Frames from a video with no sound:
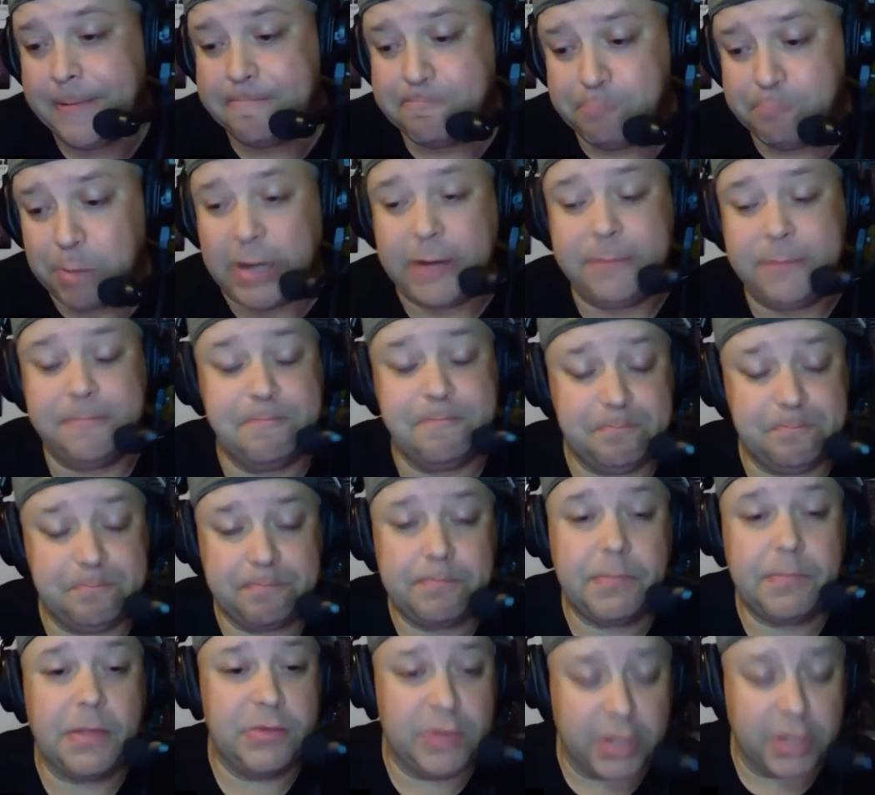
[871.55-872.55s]
But
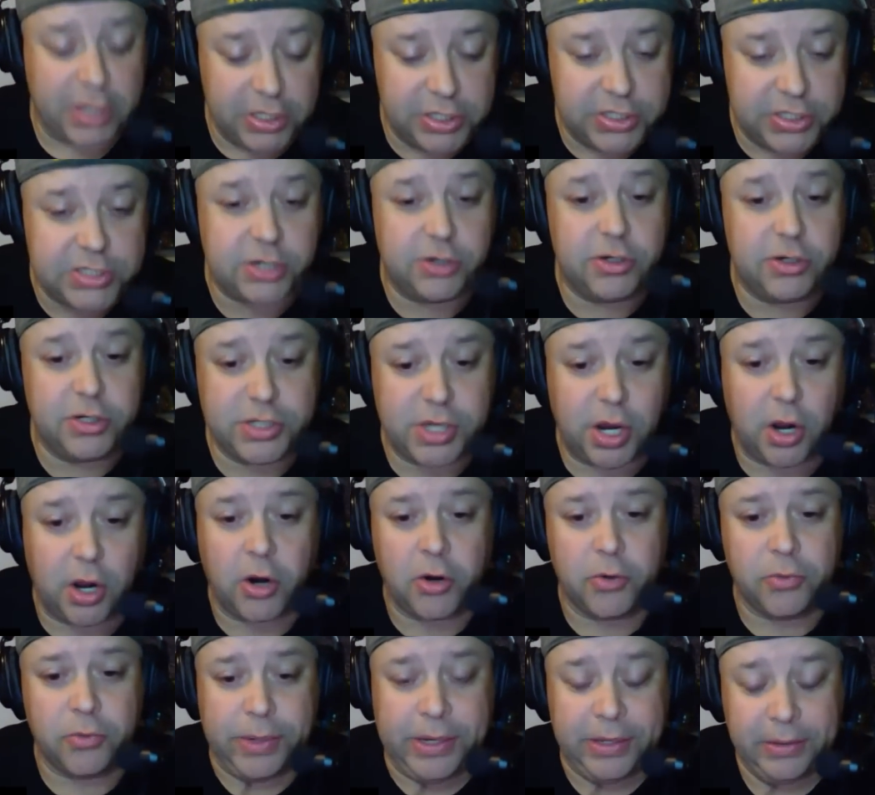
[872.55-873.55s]
the concerns
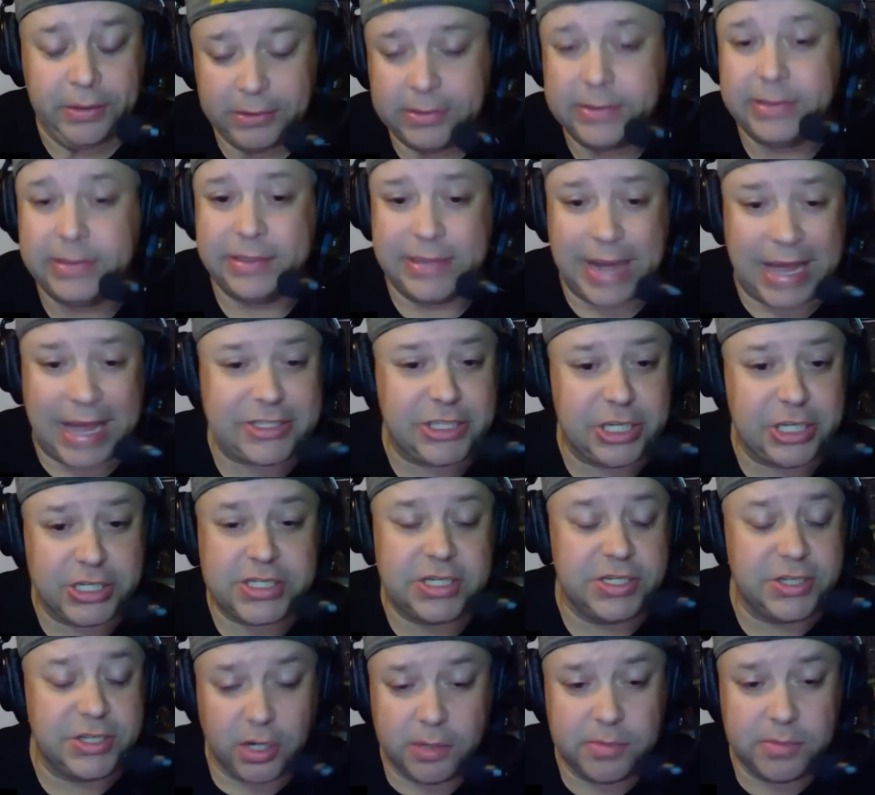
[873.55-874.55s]
are real, not just
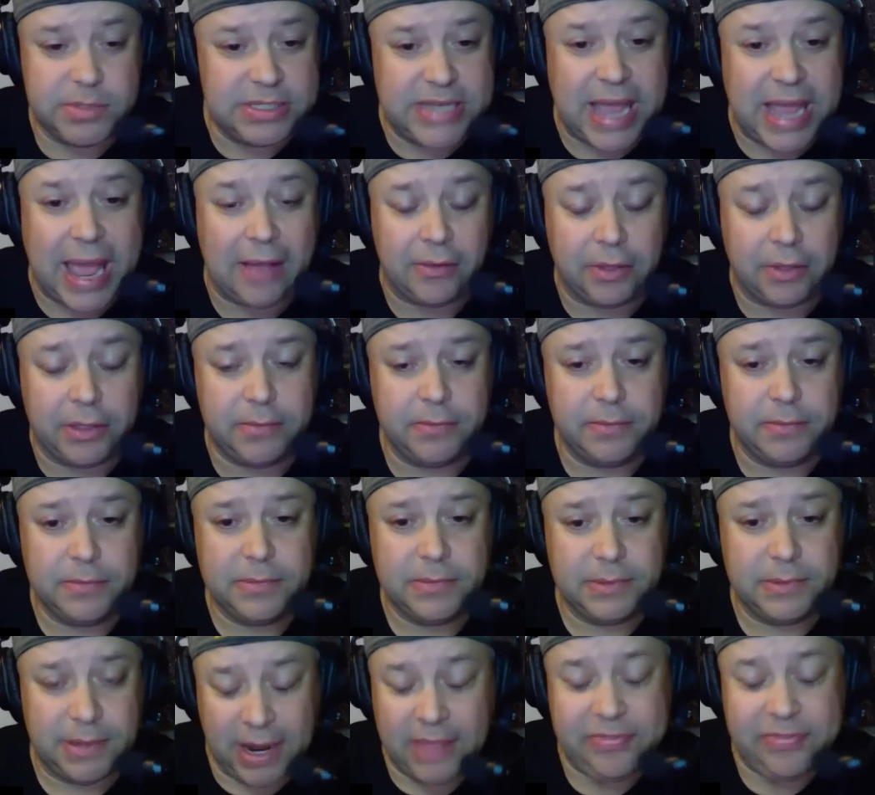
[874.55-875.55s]
in terms of talent,
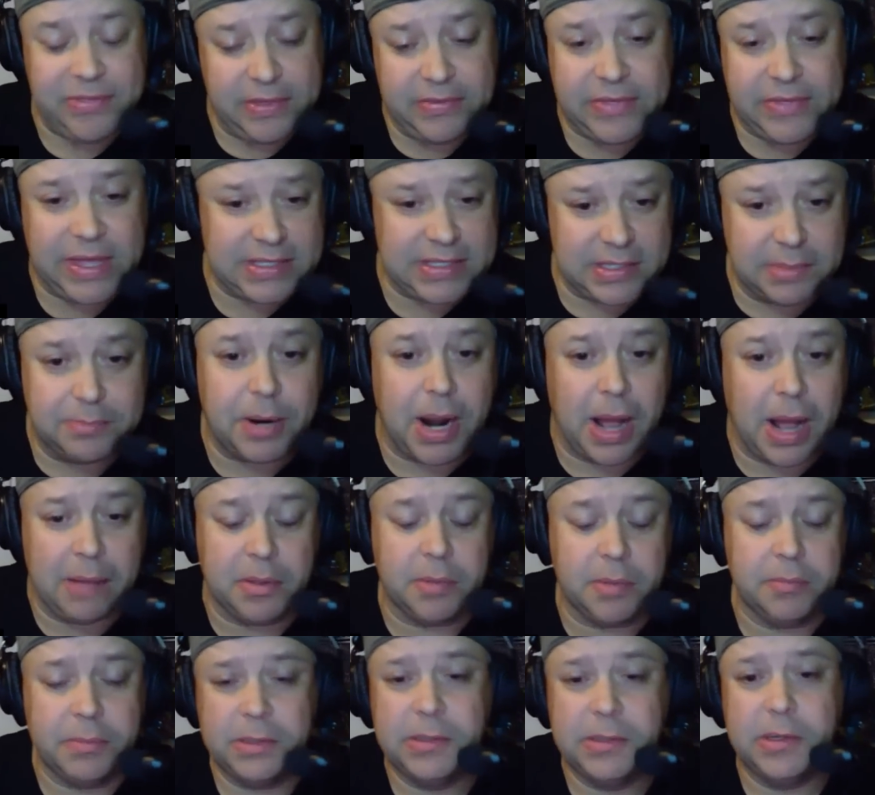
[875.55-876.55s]
and I think that's a
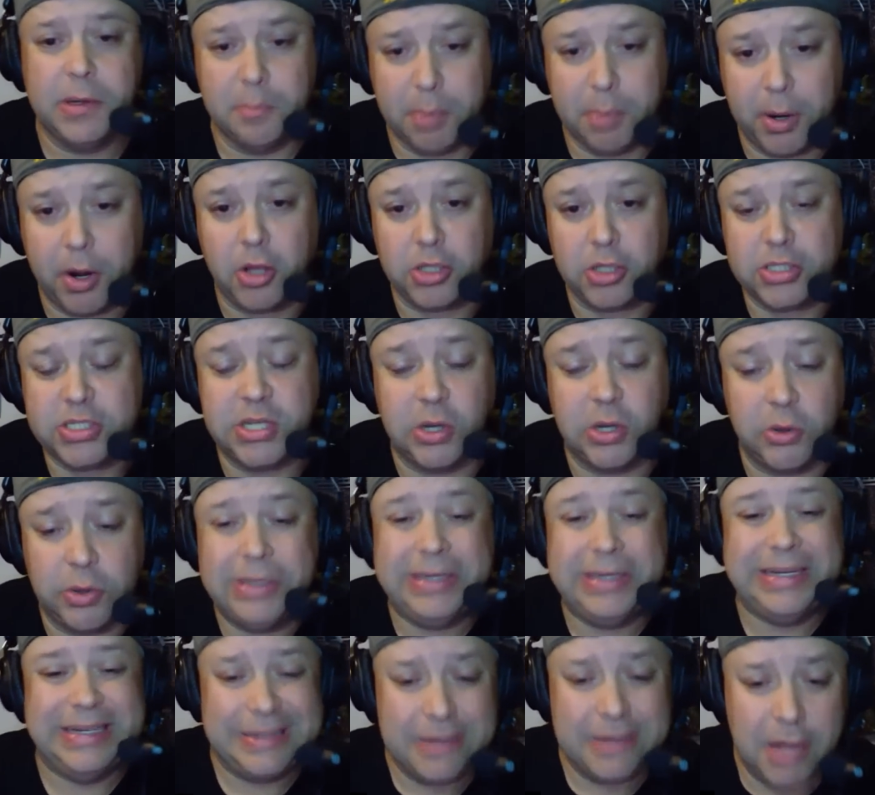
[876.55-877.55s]
problem, but also
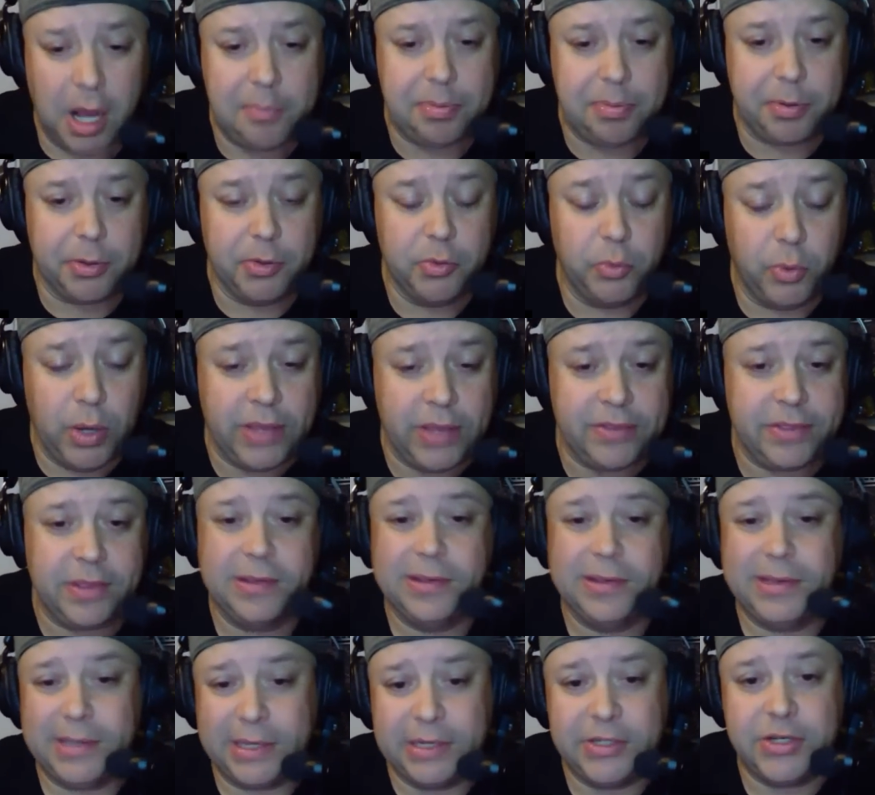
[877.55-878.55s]
coupled with
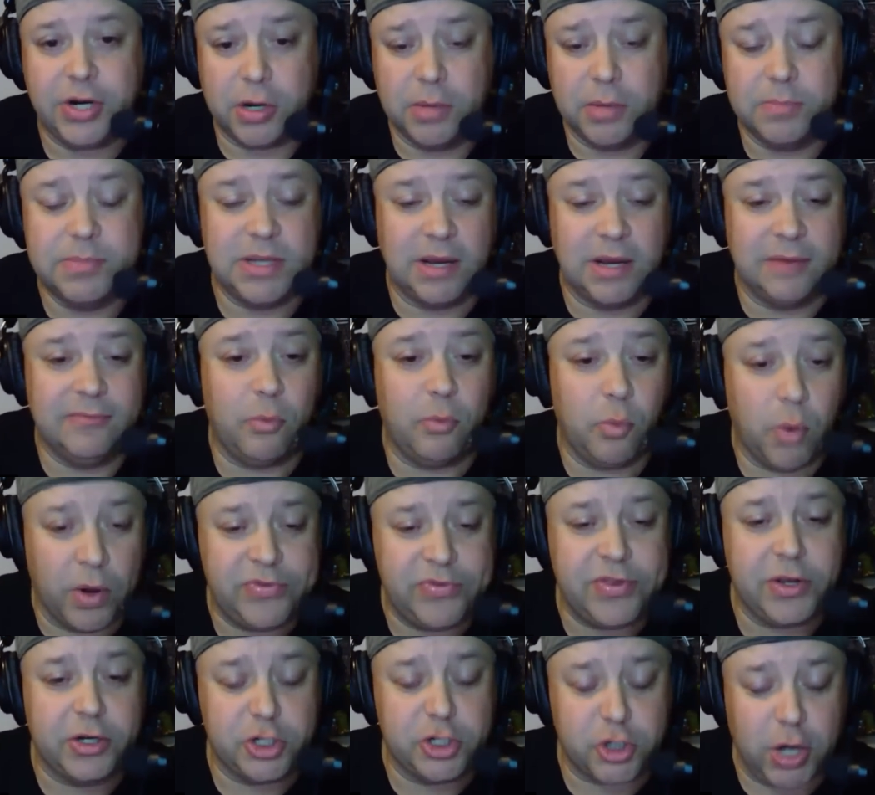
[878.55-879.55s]
in terms of what
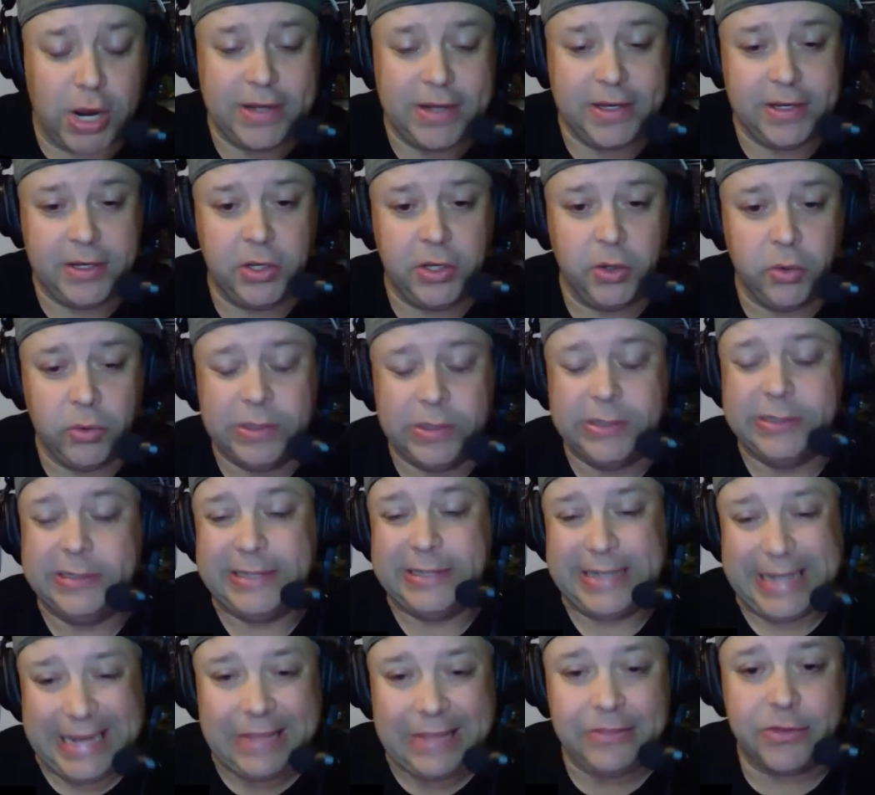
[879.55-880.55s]
they're trying to do
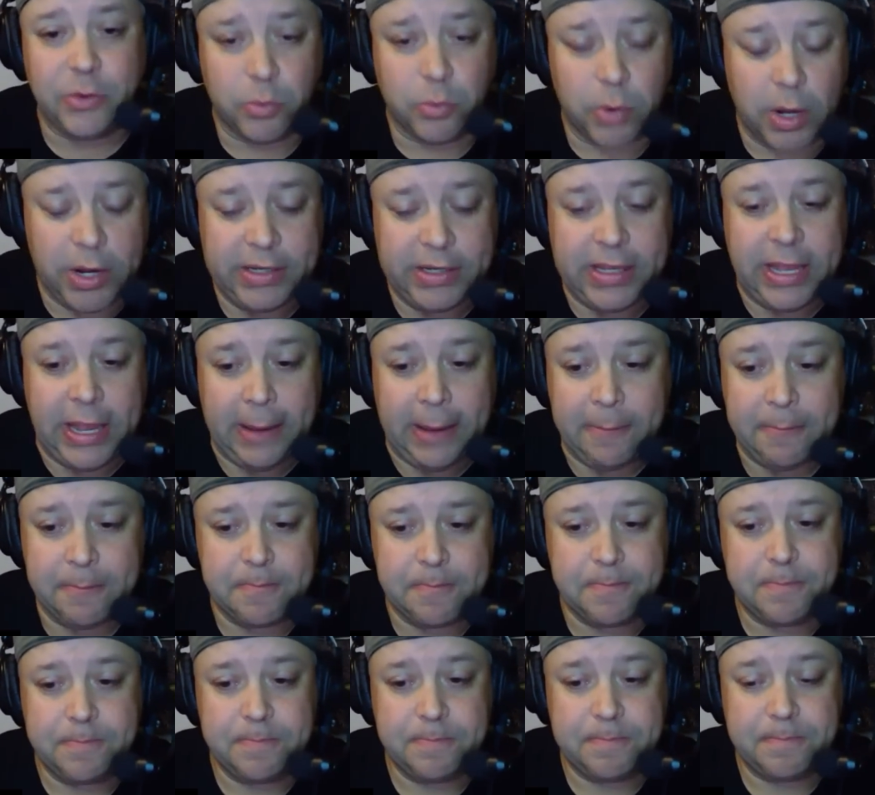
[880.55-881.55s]
in the run game.
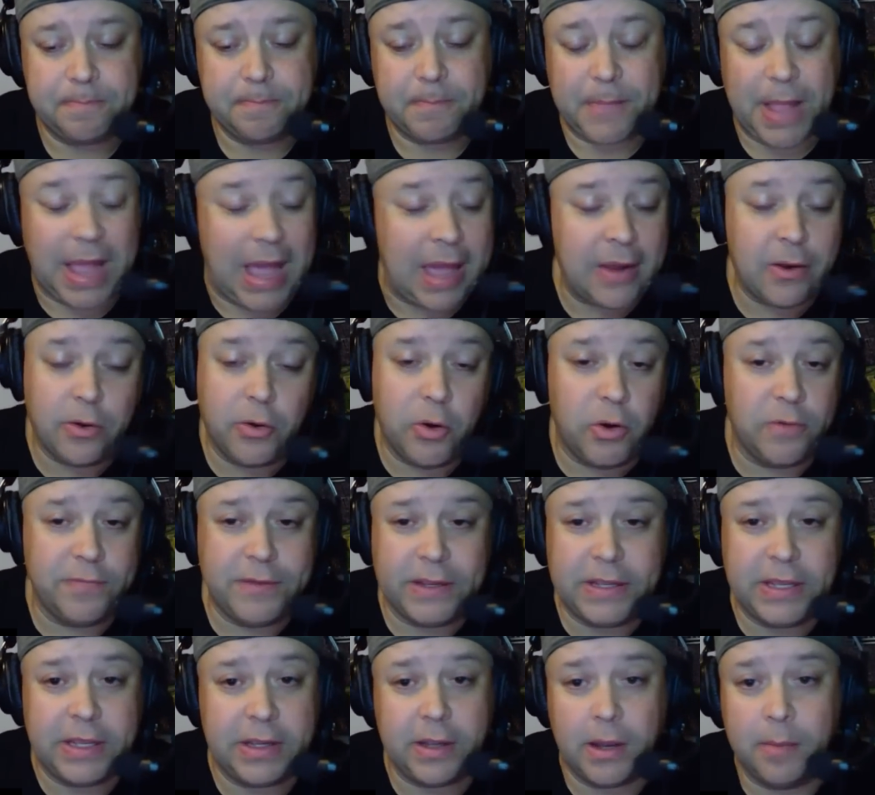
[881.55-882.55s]
I don't know if
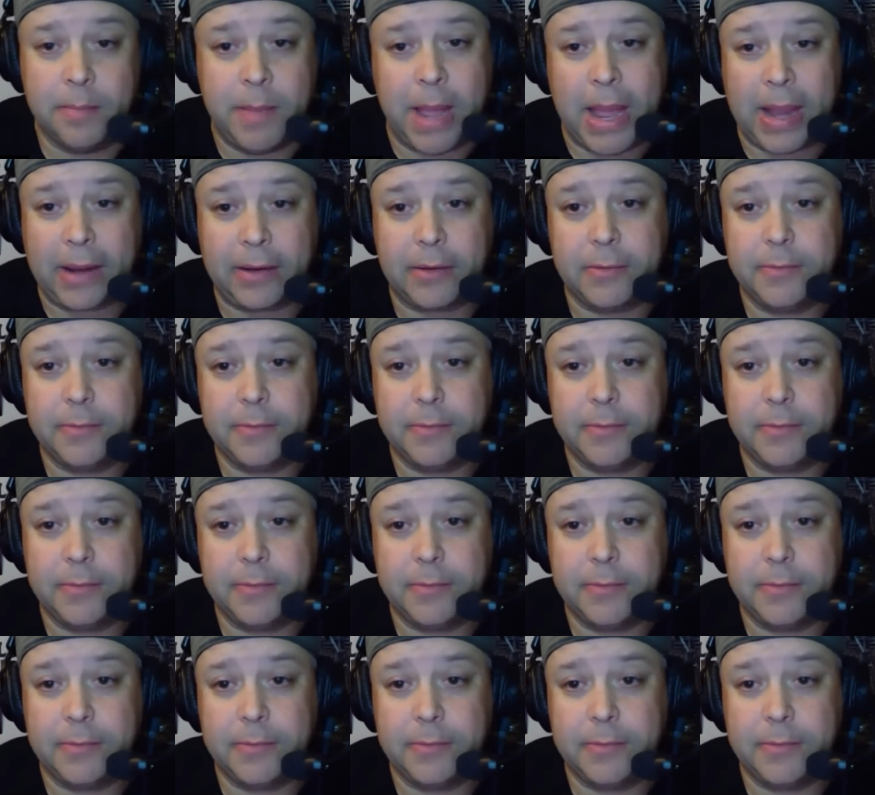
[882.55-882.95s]
it can come back.